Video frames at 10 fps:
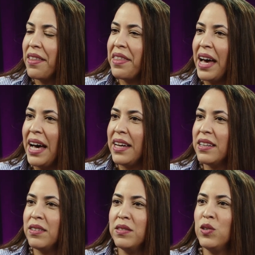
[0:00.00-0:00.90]

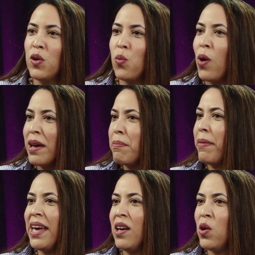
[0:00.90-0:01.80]
that, white
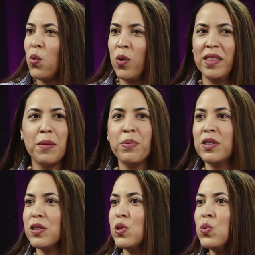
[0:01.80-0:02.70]
male, when they
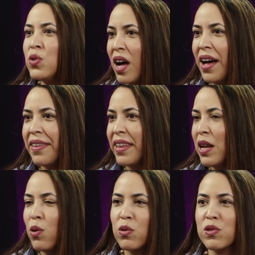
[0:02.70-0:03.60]
put a suit on, they
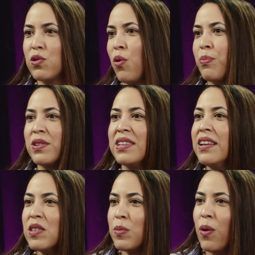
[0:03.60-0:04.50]
look so
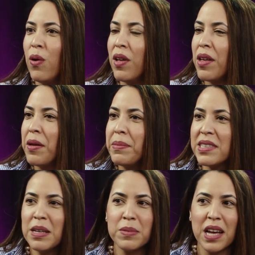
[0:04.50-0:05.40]
presentable.
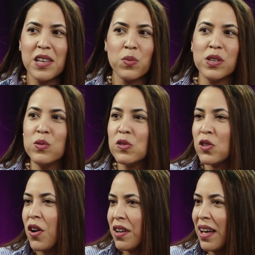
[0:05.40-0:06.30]
But sometimes when you
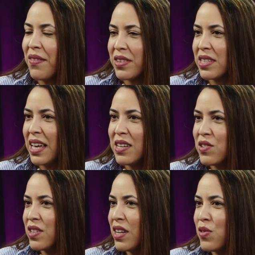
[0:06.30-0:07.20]
start a
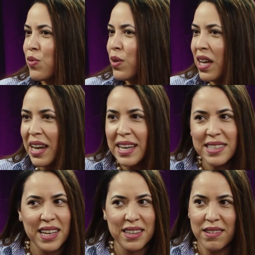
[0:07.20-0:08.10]
conversation and you
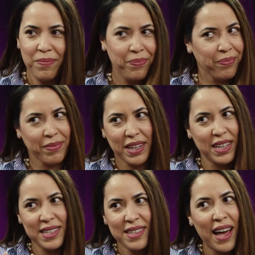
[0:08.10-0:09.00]
realize that
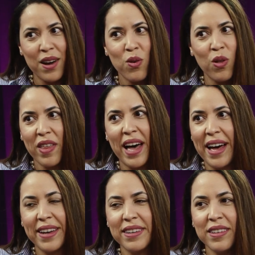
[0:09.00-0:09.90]
it's not all
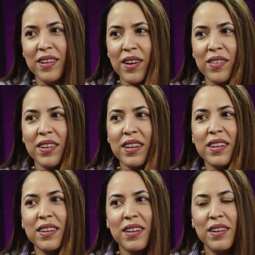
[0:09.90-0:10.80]
that,
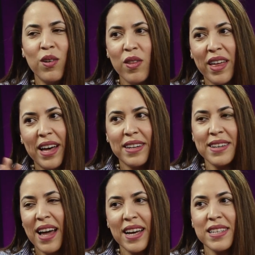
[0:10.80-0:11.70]
all that
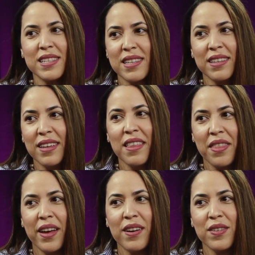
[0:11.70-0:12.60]
nice
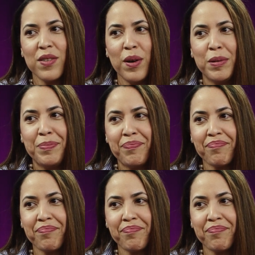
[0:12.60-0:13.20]
in there. So